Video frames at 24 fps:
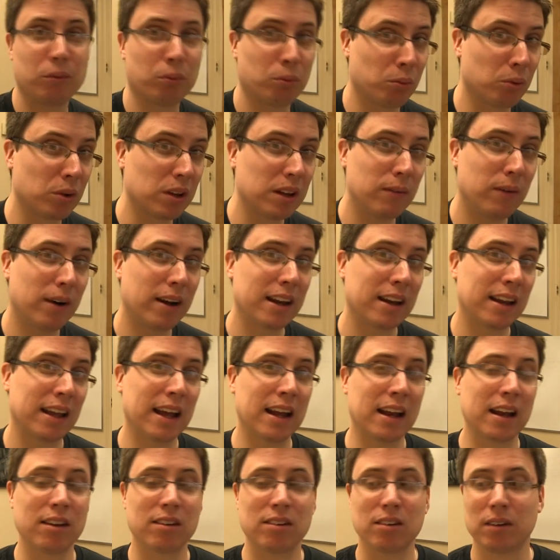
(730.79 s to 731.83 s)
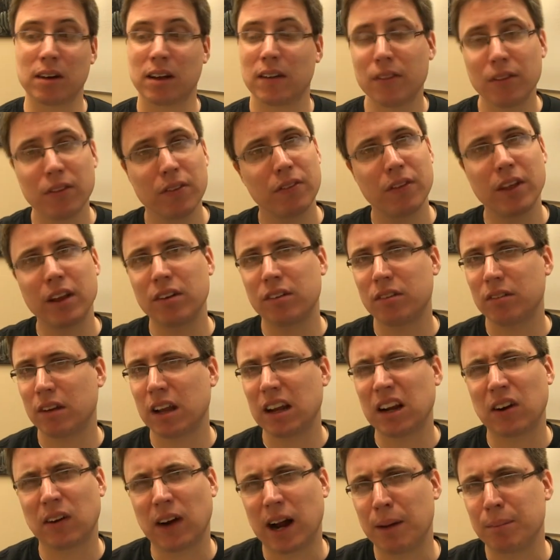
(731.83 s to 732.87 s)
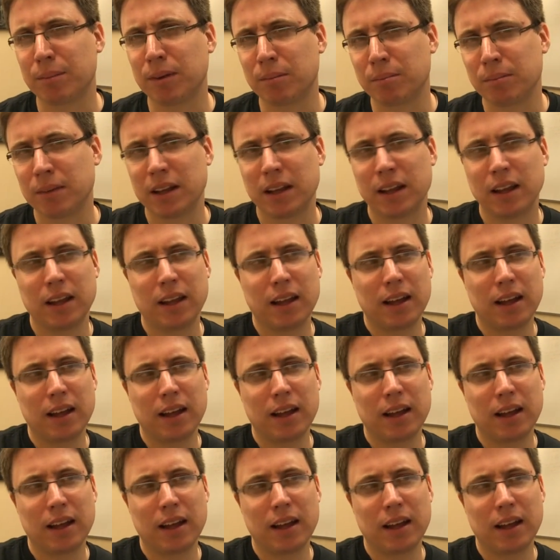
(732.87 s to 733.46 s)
really wanting to get into it, then grab them.